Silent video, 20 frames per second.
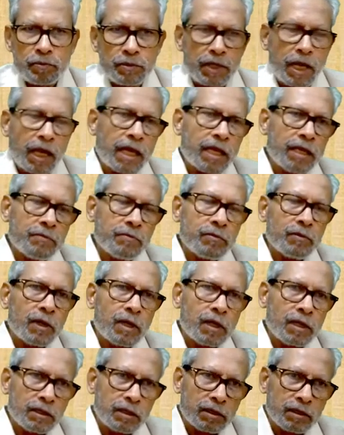
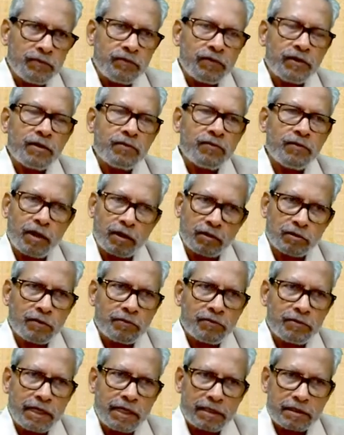time, different
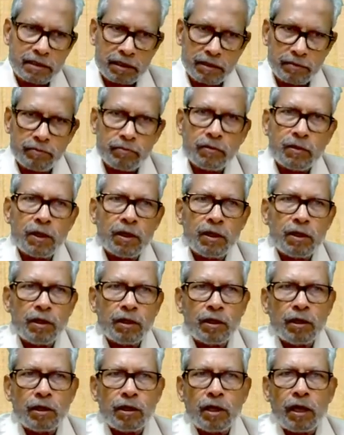philosophy has come,
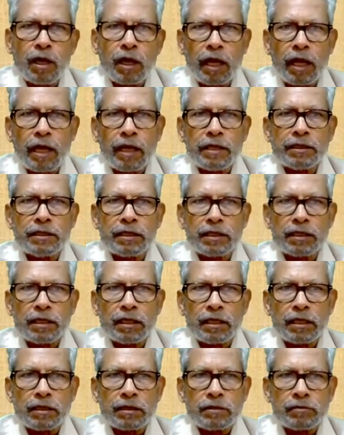and
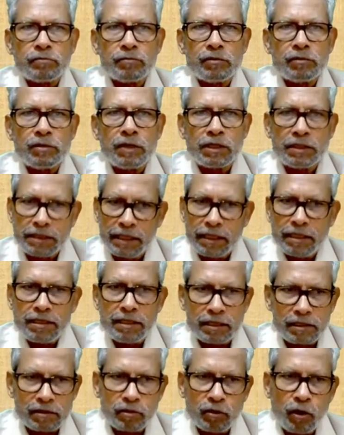the
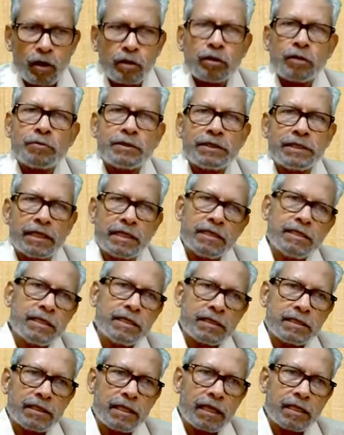changes, lot of
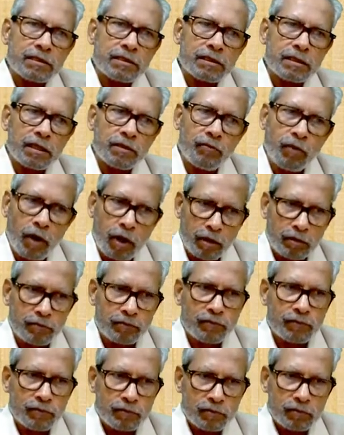changes has evolved
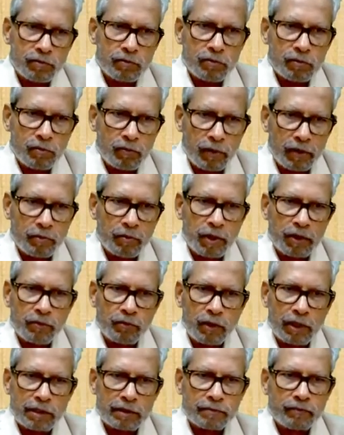one by
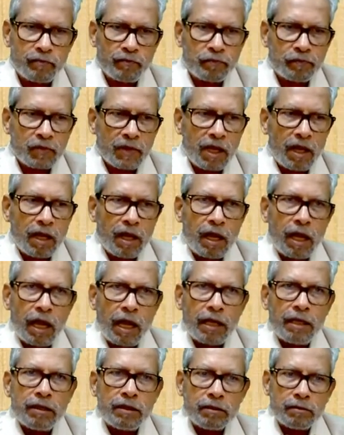one,
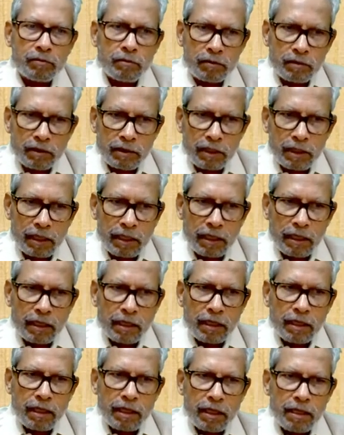and
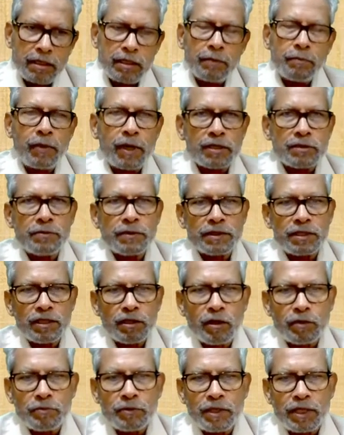in the perspective
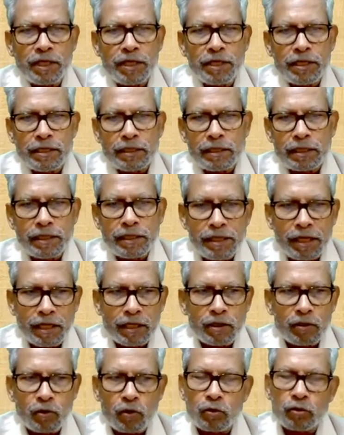of the
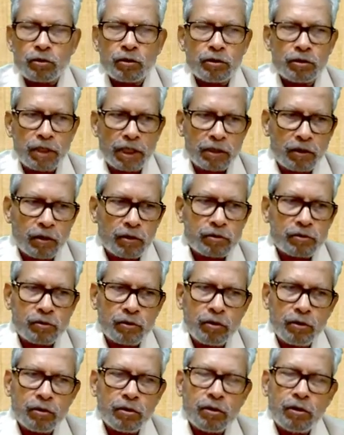Indian growth, that
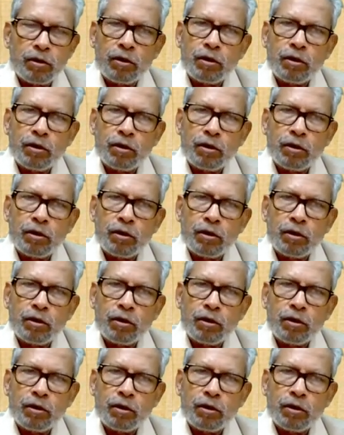also